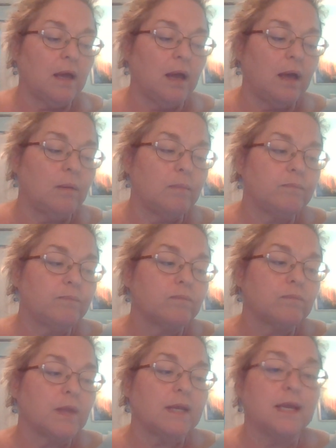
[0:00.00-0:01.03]
Um,
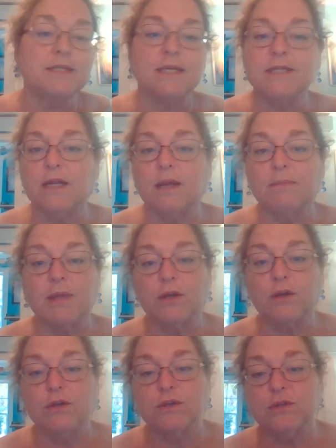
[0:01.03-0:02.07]
and as I said, I'm not
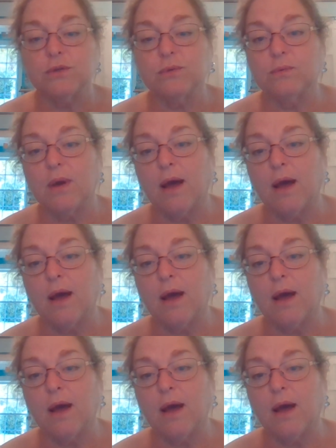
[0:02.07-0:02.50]
going to do